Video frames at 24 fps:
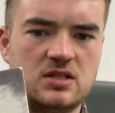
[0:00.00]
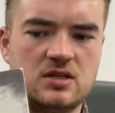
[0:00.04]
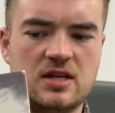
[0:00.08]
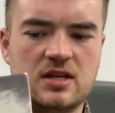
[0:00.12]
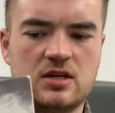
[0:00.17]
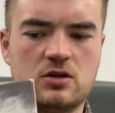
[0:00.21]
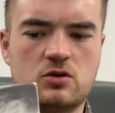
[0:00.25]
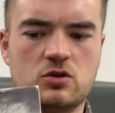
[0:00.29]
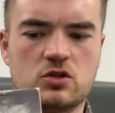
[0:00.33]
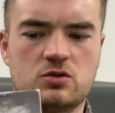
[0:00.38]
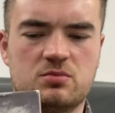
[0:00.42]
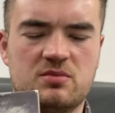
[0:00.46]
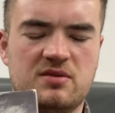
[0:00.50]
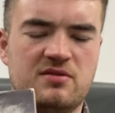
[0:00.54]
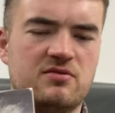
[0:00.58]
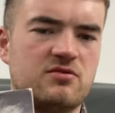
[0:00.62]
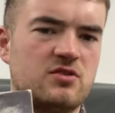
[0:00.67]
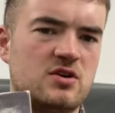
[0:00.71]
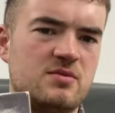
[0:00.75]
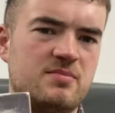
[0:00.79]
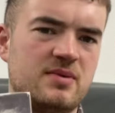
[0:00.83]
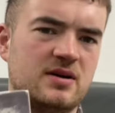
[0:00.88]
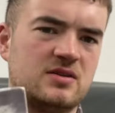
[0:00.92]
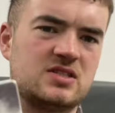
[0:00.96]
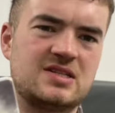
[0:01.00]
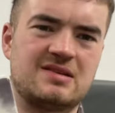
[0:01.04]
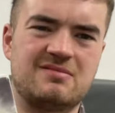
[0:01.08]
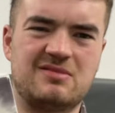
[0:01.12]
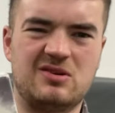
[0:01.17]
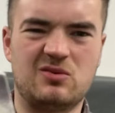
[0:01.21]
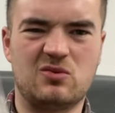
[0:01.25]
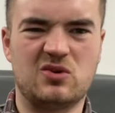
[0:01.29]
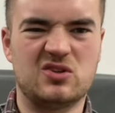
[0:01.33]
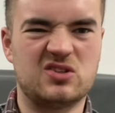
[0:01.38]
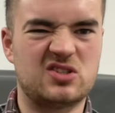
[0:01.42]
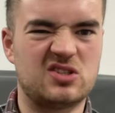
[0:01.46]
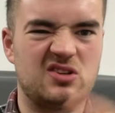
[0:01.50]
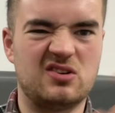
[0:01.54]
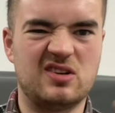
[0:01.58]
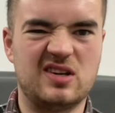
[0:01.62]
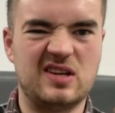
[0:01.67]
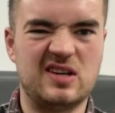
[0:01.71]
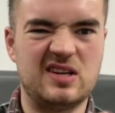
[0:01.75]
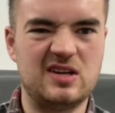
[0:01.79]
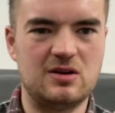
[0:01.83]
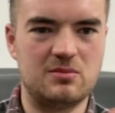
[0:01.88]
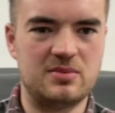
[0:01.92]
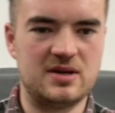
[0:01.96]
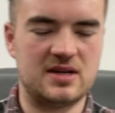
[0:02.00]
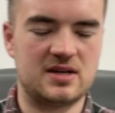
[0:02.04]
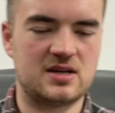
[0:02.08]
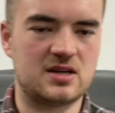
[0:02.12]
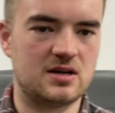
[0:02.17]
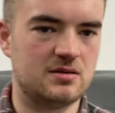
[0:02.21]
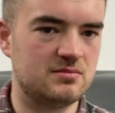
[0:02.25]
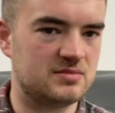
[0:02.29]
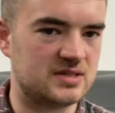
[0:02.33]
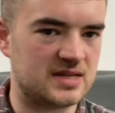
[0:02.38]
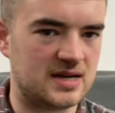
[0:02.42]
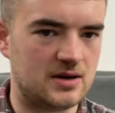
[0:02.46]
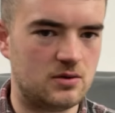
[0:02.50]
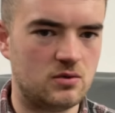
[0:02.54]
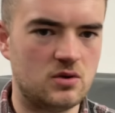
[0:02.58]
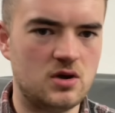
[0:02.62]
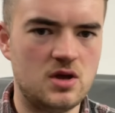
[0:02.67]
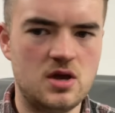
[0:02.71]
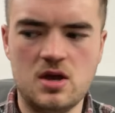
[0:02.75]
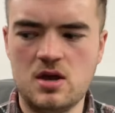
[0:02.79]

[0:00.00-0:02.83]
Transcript: and it cost me £3.71, so a little bit comes out.